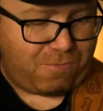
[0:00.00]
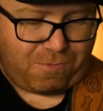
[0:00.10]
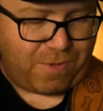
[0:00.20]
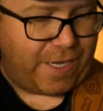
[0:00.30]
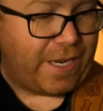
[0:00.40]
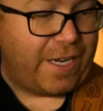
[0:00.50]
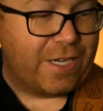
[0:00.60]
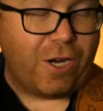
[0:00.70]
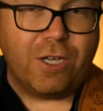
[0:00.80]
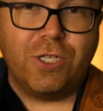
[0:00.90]
It
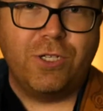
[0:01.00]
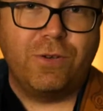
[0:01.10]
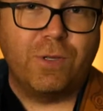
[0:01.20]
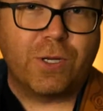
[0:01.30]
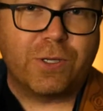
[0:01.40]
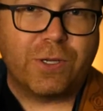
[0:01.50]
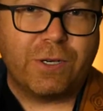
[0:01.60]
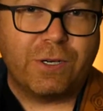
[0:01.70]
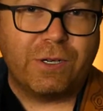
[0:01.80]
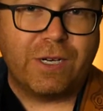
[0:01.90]
causes you to
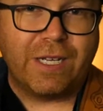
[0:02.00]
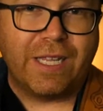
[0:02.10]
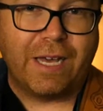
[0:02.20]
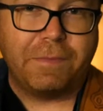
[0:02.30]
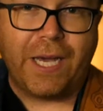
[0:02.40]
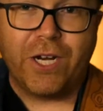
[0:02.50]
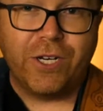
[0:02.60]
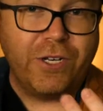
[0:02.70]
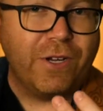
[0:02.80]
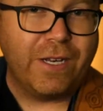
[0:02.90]
learn that
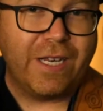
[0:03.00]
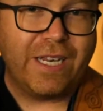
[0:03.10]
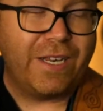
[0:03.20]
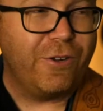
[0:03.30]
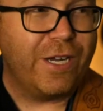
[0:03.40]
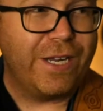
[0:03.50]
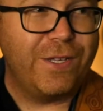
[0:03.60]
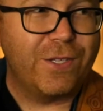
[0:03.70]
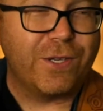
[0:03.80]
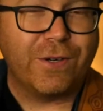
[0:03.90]
pattern. You can
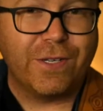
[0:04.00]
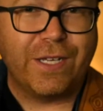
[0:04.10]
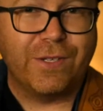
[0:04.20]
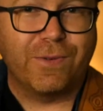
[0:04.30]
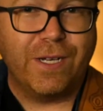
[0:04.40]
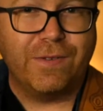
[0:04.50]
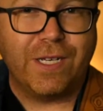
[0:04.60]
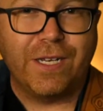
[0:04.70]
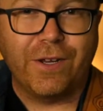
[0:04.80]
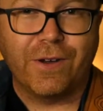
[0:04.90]
insert these riffs
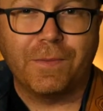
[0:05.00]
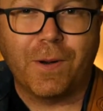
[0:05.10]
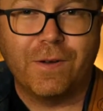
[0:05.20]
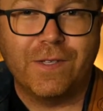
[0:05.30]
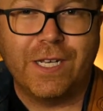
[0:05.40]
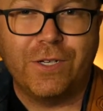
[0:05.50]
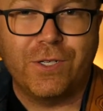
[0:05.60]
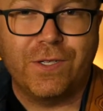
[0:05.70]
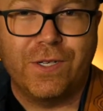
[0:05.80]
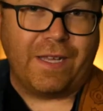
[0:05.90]
into your
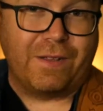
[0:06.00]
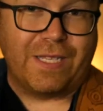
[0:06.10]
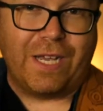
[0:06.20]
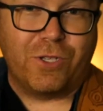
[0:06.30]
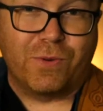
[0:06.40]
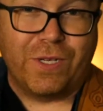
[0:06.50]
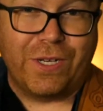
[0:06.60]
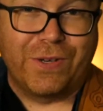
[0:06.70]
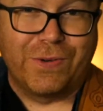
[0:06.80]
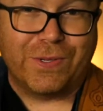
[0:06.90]
improvisations. It sounds
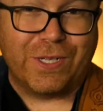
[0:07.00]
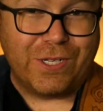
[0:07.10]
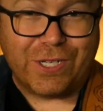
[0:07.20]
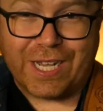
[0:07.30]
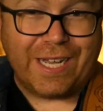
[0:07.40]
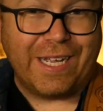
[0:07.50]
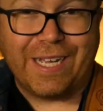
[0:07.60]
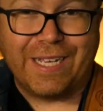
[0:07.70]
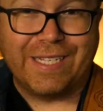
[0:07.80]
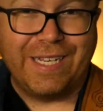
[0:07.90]
really cool to just kind
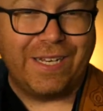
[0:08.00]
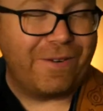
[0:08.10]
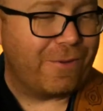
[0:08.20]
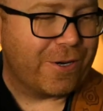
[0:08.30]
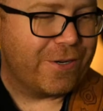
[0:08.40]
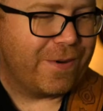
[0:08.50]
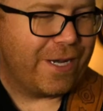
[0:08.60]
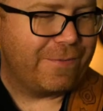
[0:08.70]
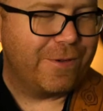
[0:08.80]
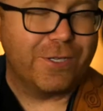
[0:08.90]
of ascend and work your way
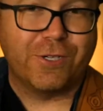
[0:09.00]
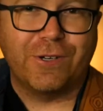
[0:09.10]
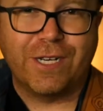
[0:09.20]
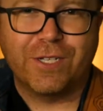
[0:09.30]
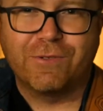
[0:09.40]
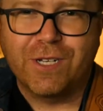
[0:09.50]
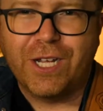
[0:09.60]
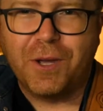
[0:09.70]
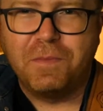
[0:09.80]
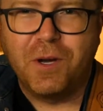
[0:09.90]
up one string. It's a
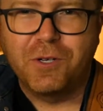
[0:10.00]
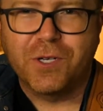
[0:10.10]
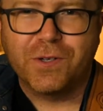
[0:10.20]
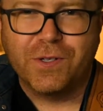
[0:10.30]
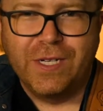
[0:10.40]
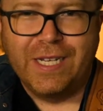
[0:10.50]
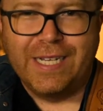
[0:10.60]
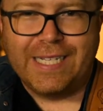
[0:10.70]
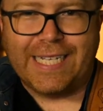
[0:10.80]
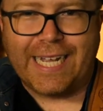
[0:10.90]
really emotional
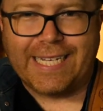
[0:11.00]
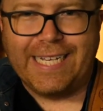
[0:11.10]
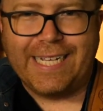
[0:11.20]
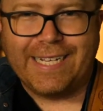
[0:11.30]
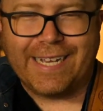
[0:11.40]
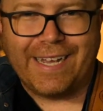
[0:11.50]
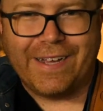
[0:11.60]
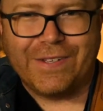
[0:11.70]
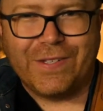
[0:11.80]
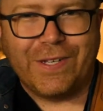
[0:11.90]
technique,
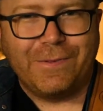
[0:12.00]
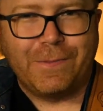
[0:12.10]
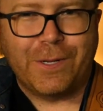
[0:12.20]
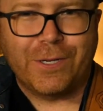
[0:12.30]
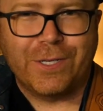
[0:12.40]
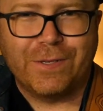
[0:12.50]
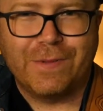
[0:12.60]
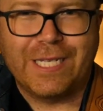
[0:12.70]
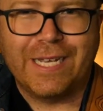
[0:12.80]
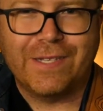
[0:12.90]
as Tim Pierce and
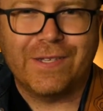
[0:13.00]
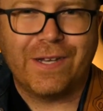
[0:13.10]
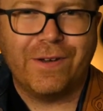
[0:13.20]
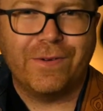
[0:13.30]
Mateus Asato